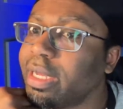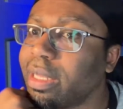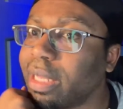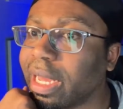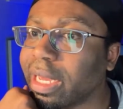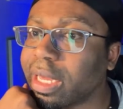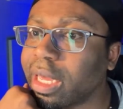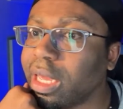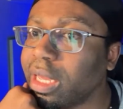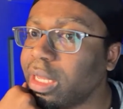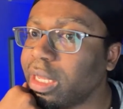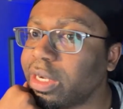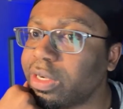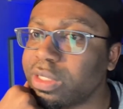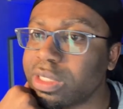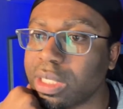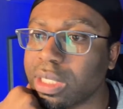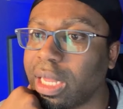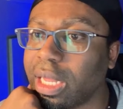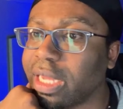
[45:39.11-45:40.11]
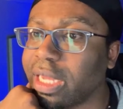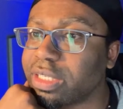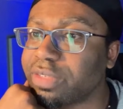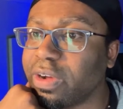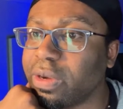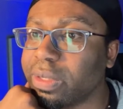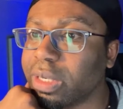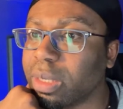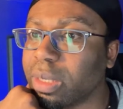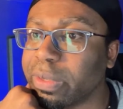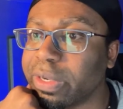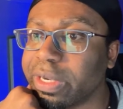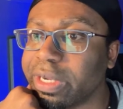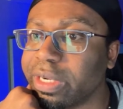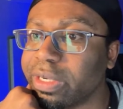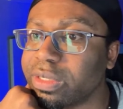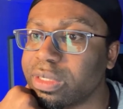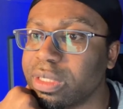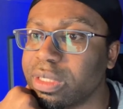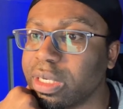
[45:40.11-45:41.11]
Like, hey, here's the client's phone number.
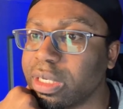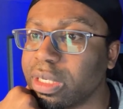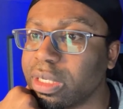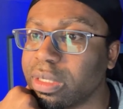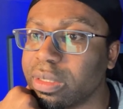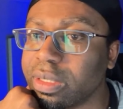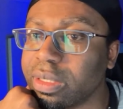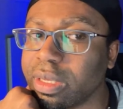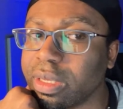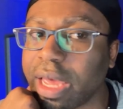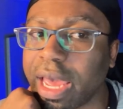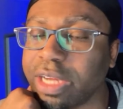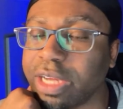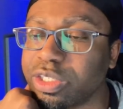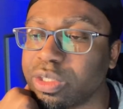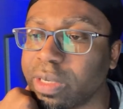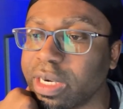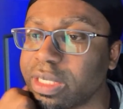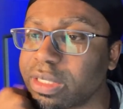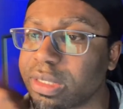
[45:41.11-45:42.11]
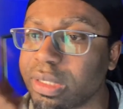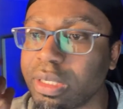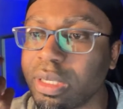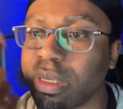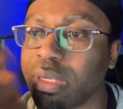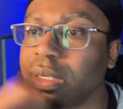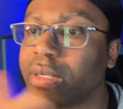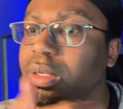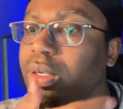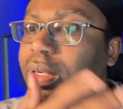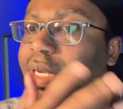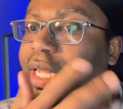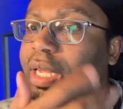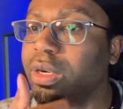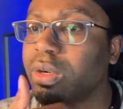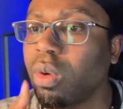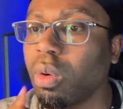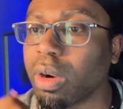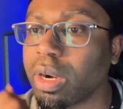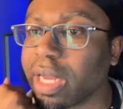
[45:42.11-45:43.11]
Here's their address. Go ahead and
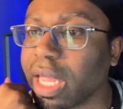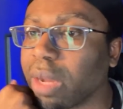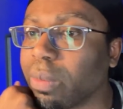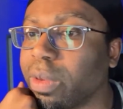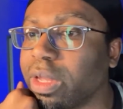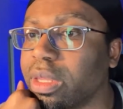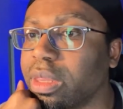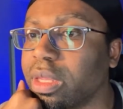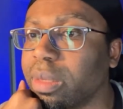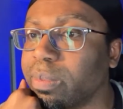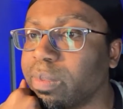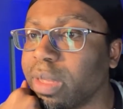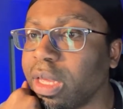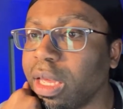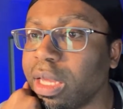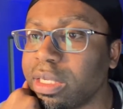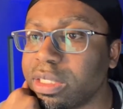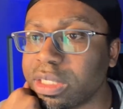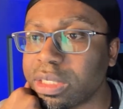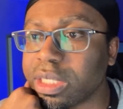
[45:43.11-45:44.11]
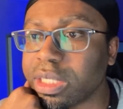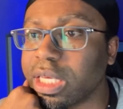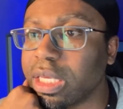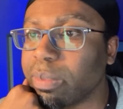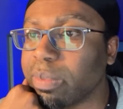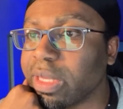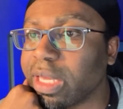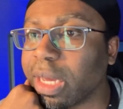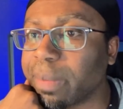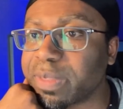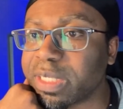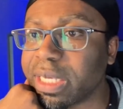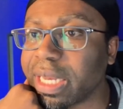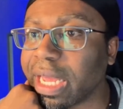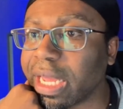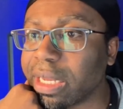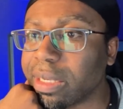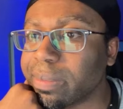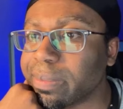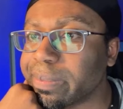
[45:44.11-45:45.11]
coordinate with them. Just keep me up to
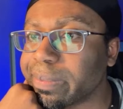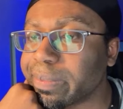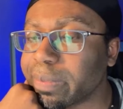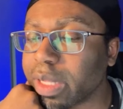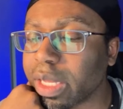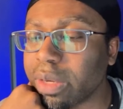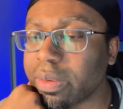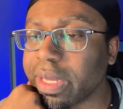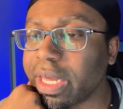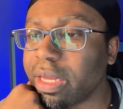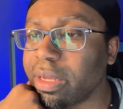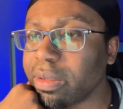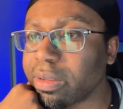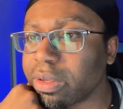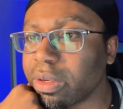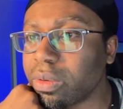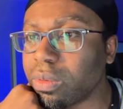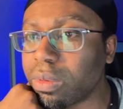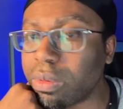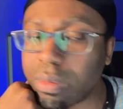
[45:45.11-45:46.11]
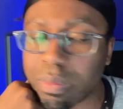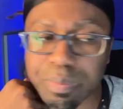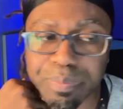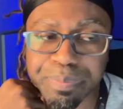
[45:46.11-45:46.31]
date. I'm like, okay, cool.